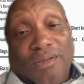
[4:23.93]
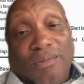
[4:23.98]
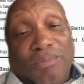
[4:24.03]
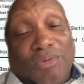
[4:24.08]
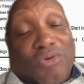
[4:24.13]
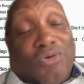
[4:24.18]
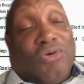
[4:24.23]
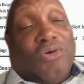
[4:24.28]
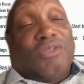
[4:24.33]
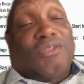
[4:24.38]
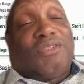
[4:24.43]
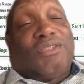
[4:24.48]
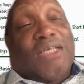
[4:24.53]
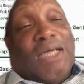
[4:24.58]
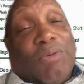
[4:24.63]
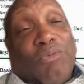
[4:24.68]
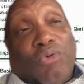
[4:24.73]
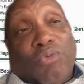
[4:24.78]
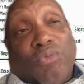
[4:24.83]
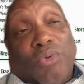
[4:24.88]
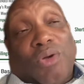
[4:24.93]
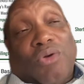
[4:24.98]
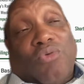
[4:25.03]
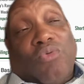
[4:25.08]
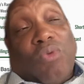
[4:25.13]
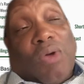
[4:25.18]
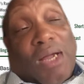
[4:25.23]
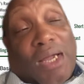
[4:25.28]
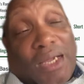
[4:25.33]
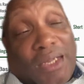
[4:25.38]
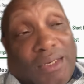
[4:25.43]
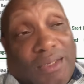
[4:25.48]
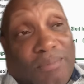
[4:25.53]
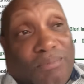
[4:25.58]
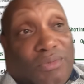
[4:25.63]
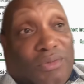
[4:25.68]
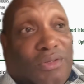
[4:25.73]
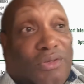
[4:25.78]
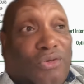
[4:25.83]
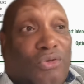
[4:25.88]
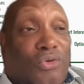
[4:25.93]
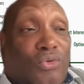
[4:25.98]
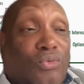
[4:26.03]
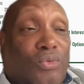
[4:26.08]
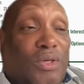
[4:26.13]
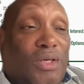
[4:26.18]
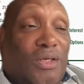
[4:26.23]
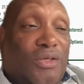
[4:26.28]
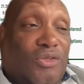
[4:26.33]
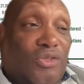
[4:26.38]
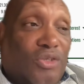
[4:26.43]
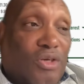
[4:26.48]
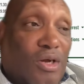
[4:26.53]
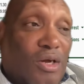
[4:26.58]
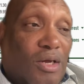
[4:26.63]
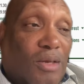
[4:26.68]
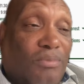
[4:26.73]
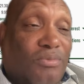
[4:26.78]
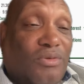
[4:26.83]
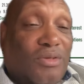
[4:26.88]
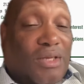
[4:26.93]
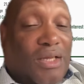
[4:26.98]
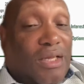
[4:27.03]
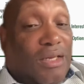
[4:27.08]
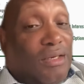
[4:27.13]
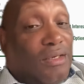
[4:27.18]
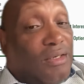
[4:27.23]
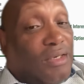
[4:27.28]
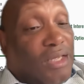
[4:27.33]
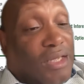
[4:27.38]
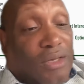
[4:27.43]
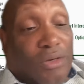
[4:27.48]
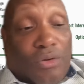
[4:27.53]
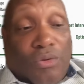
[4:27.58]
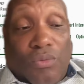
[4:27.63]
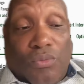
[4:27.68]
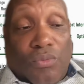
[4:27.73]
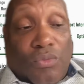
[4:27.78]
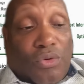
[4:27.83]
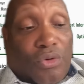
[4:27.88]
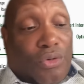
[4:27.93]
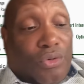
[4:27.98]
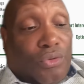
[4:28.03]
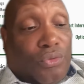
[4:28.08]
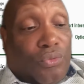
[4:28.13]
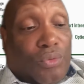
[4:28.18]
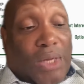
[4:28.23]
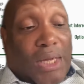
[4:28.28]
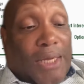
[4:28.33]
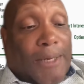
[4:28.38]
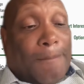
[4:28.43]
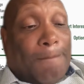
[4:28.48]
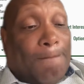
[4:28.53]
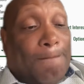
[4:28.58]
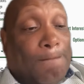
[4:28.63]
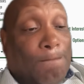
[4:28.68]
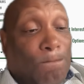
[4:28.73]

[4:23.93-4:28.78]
because that would require them to do their jobs, and they don't want to do that.